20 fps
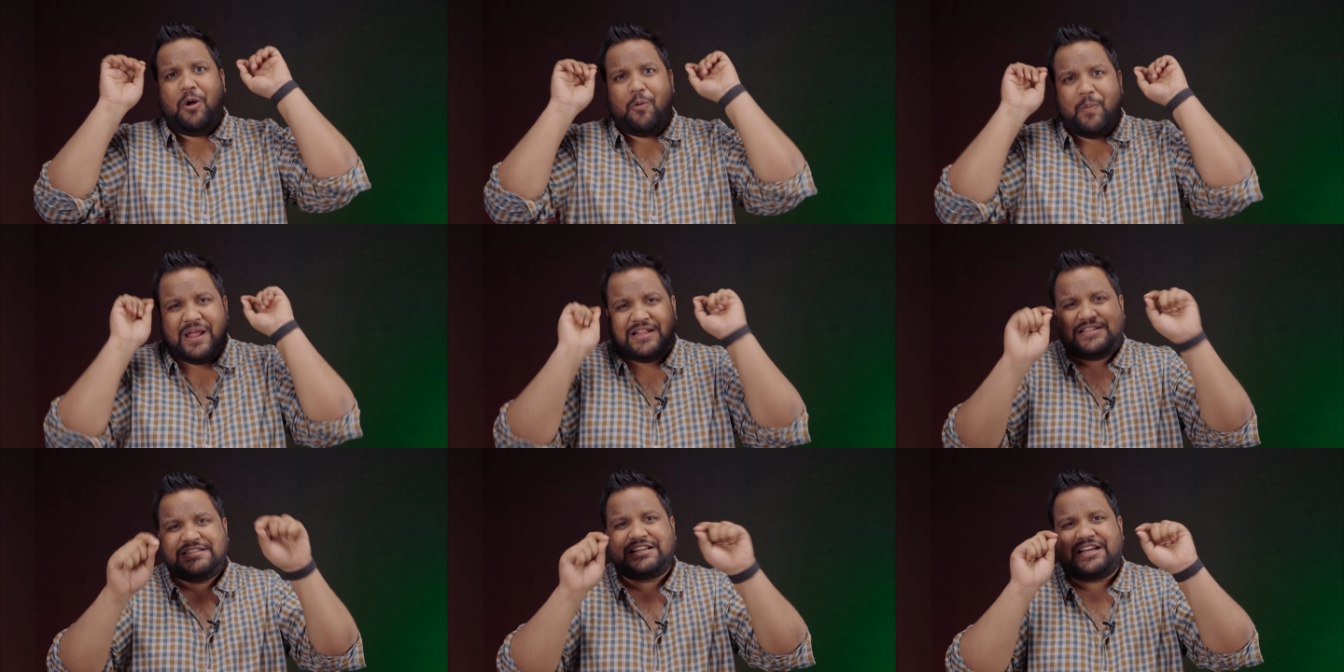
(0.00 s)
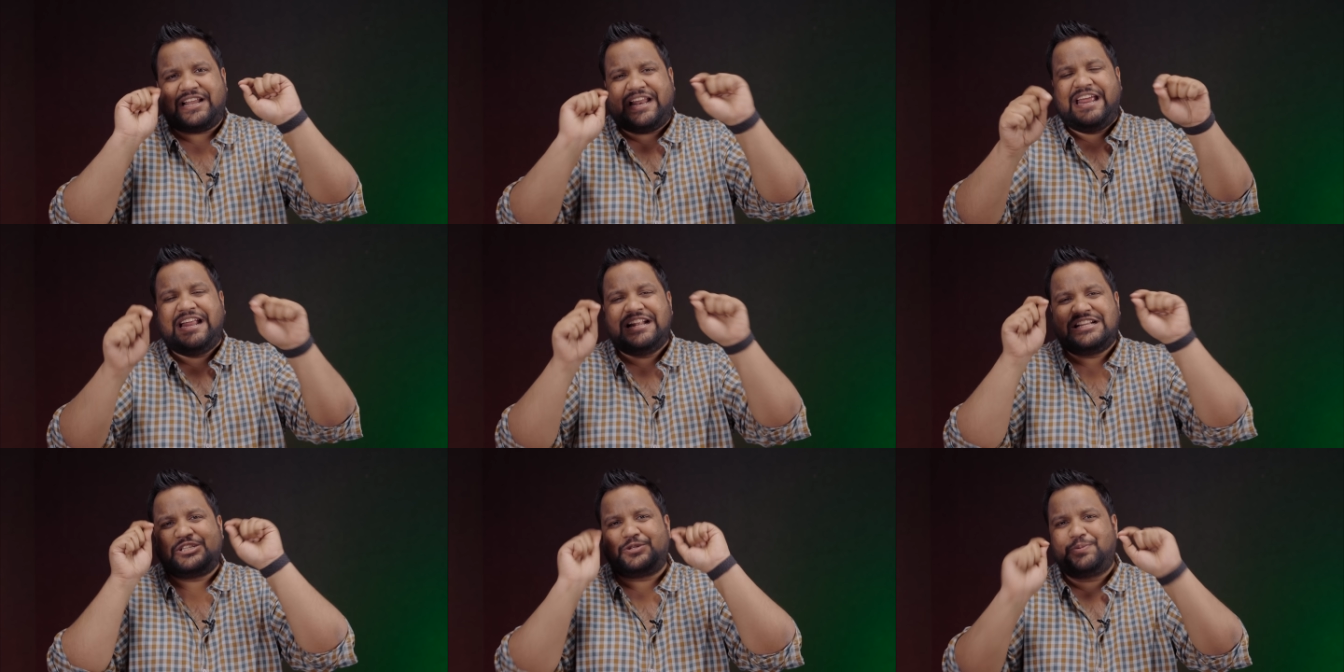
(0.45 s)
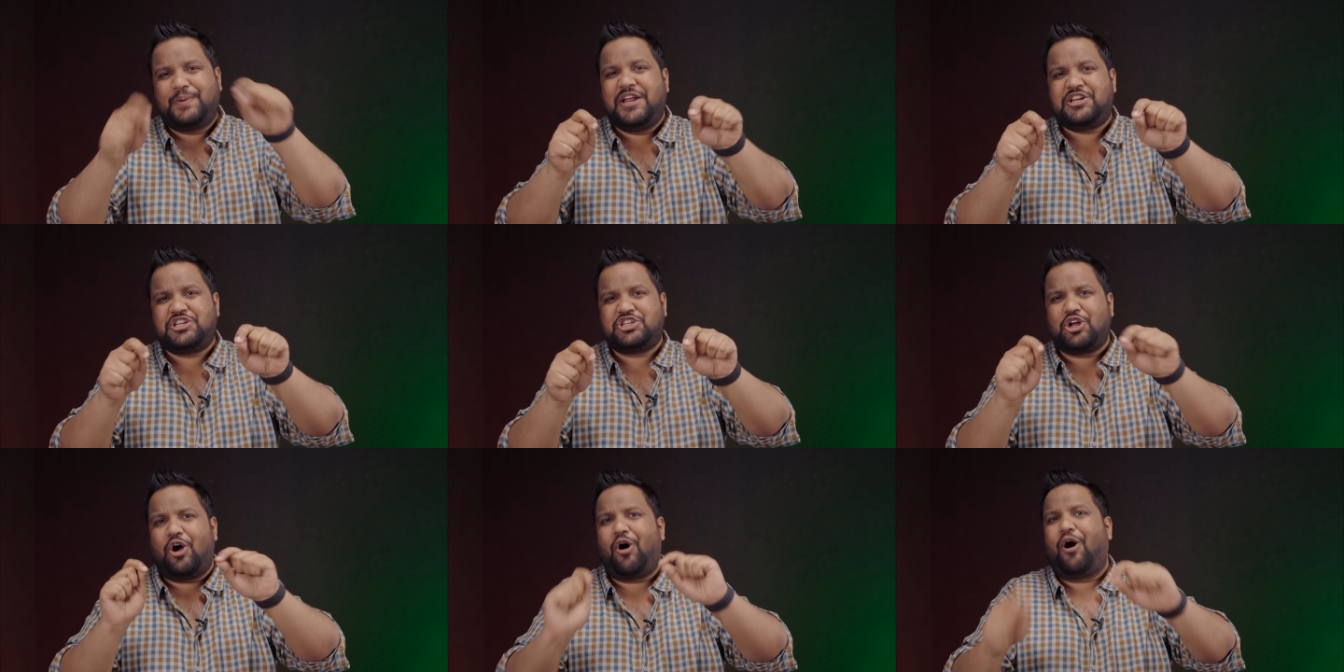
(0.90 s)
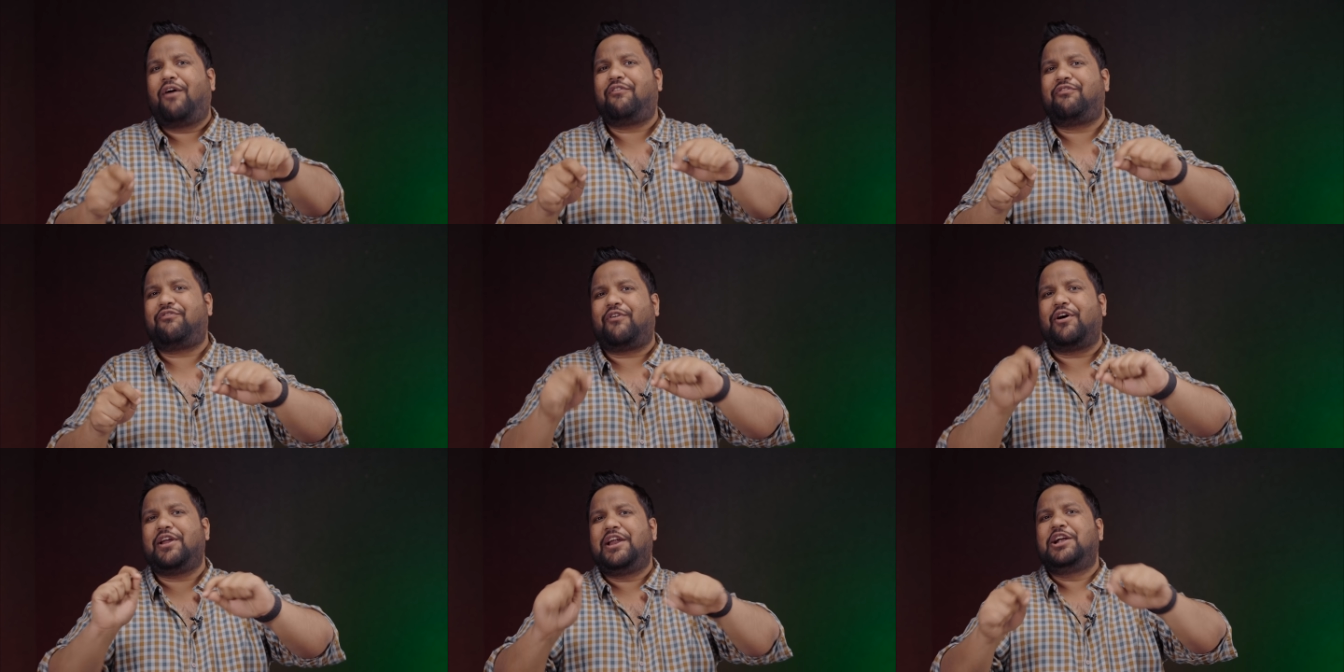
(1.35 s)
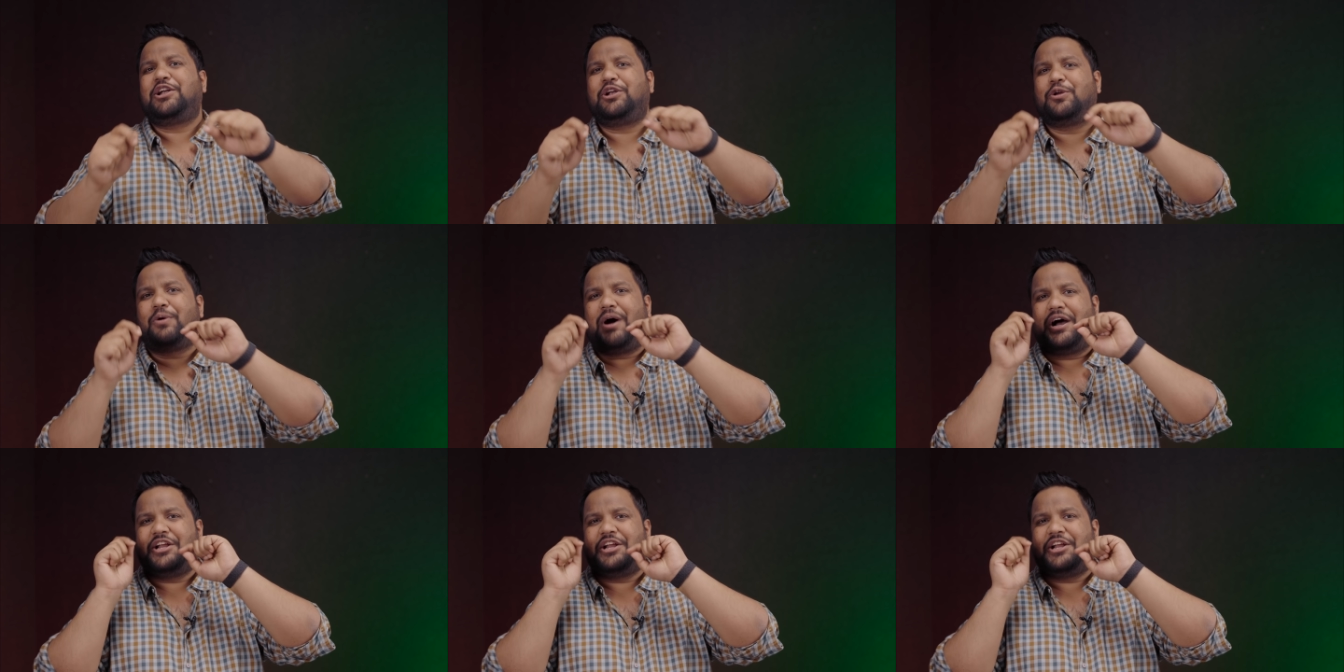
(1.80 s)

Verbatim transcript: with screen switched off for it to